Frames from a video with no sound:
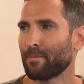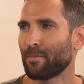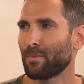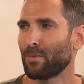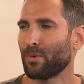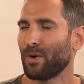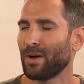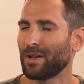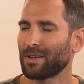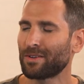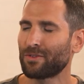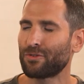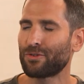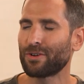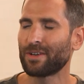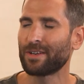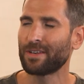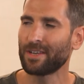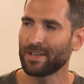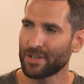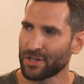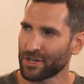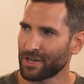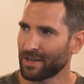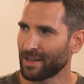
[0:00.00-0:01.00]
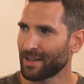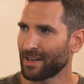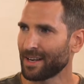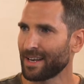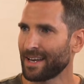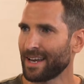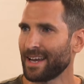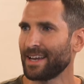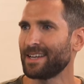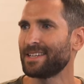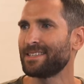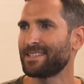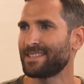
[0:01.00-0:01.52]
While
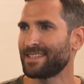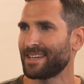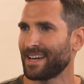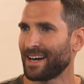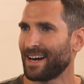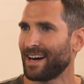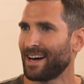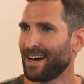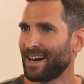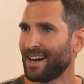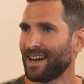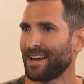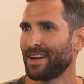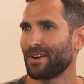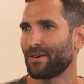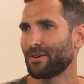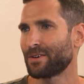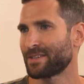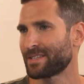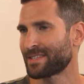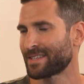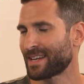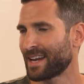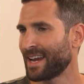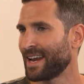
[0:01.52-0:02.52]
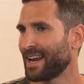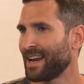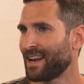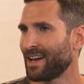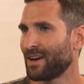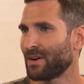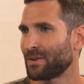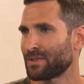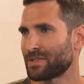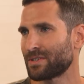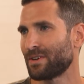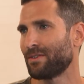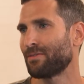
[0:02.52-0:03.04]
traditionally HCI or
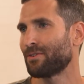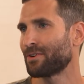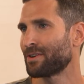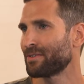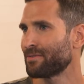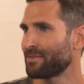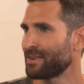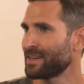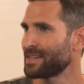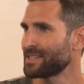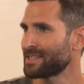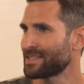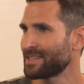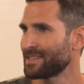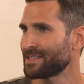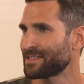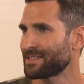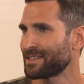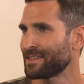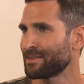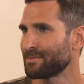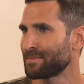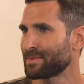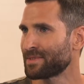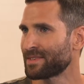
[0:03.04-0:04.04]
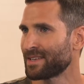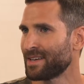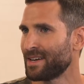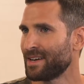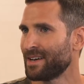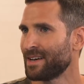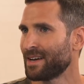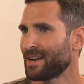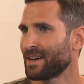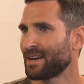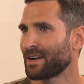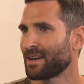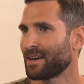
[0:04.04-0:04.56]
scale-out software-defined systems
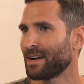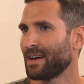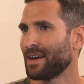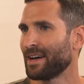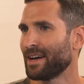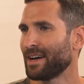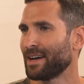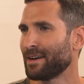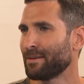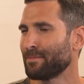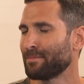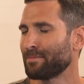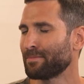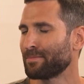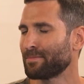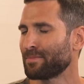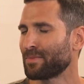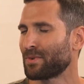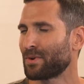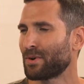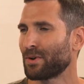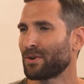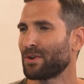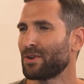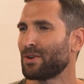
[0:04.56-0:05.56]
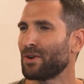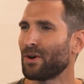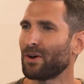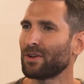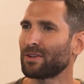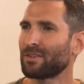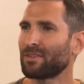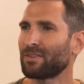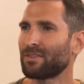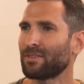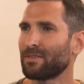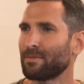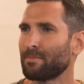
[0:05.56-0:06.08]
could
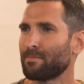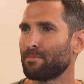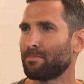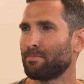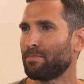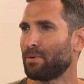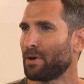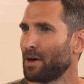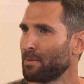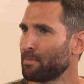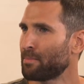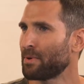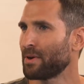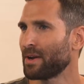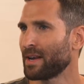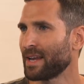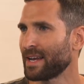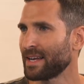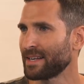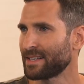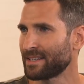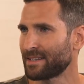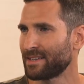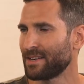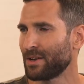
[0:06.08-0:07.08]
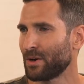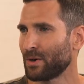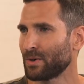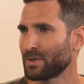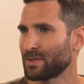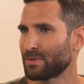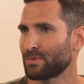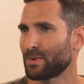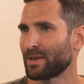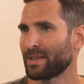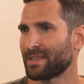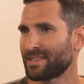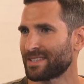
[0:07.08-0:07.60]
not populate
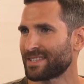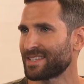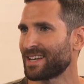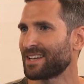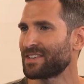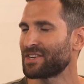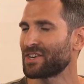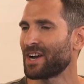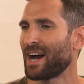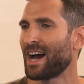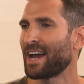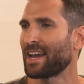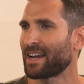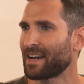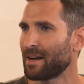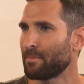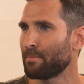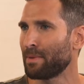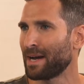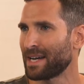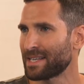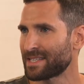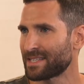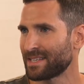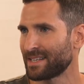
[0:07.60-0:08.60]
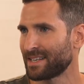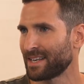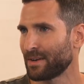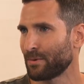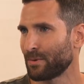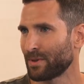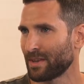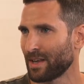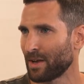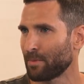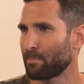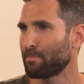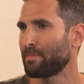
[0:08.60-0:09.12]
nodes with such high capacity
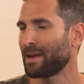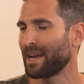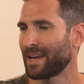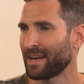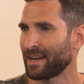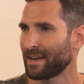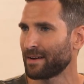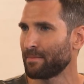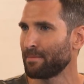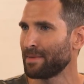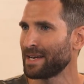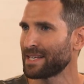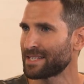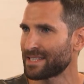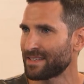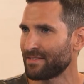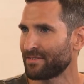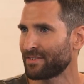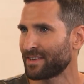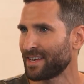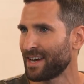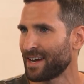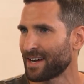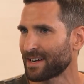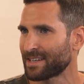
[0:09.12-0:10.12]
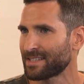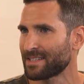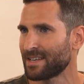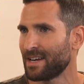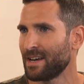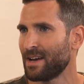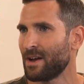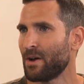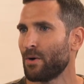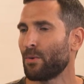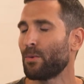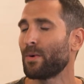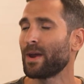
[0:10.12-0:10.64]
without paying a massive tax,
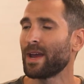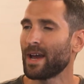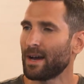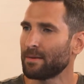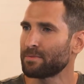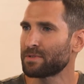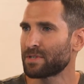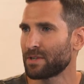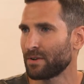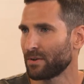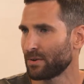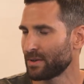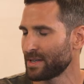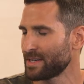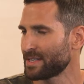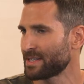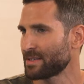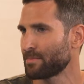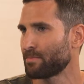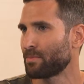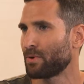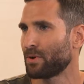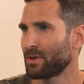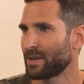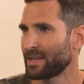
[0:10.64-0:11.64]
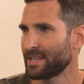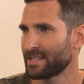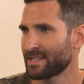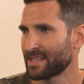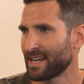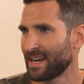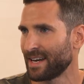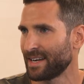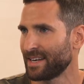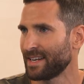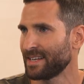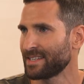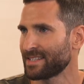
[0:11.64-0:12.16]
we absolutely support these
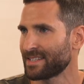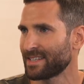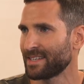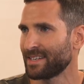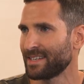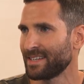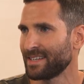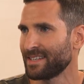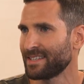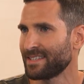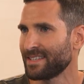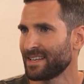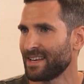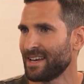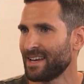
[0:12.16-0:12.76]
high densities.